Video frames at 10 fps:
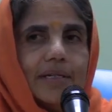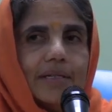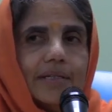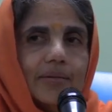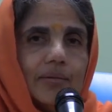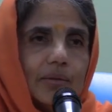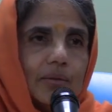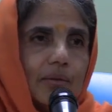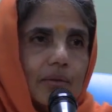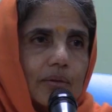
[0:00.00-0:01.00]
he would
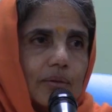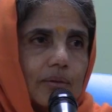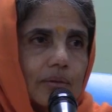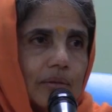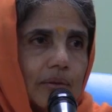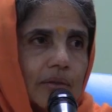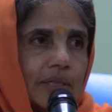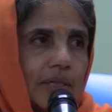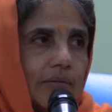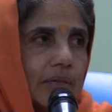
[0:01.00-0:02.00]
go to,
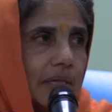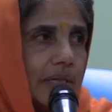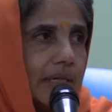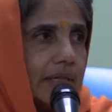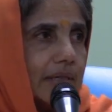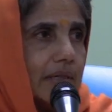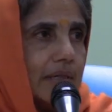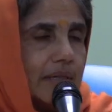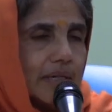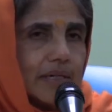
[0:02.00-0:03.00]
1 hour later,